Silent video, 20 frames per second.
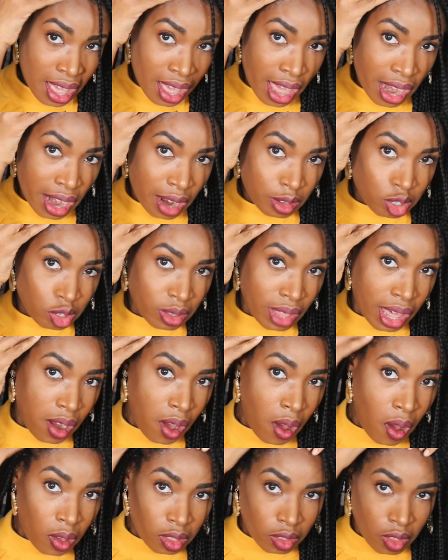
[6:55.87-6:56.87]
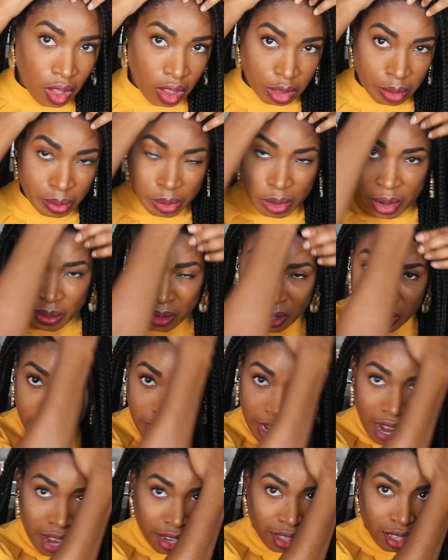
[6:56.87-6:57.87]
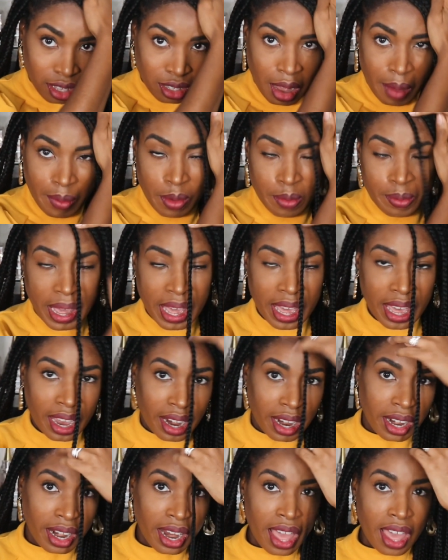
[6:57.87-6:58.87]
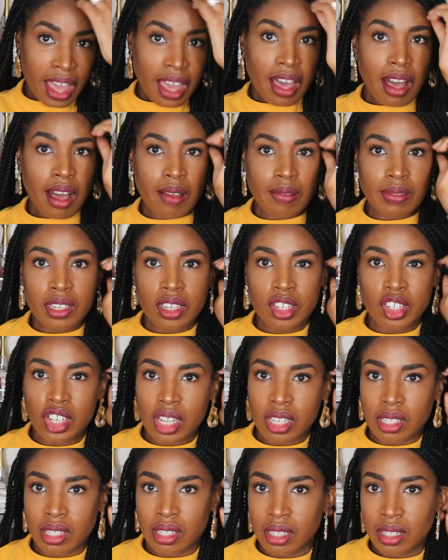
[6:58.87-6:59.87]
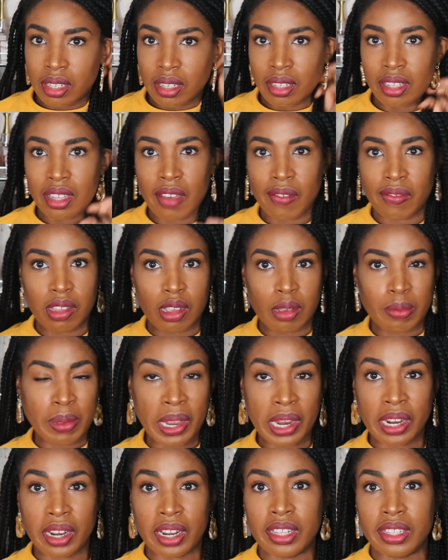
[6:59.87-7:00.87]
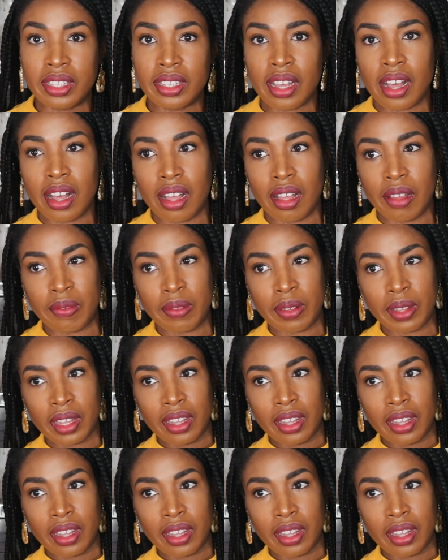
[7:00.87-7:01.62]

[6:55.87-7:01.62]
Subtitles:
And I'll do that all along the perimeter and at the top of my hair to just give the appearance of